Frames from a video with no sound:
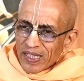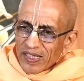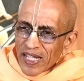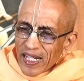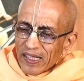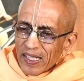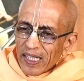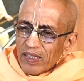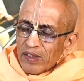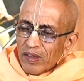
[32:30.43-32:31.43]

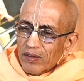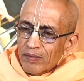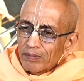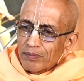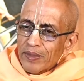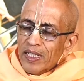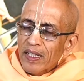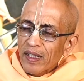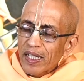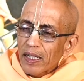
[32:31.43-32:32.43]
exactly
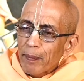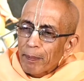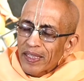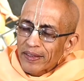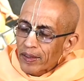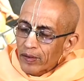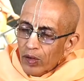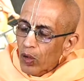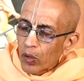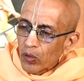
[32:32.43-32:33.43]
merely
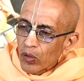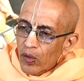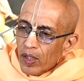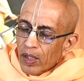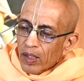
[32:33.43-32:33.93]
repeated, no.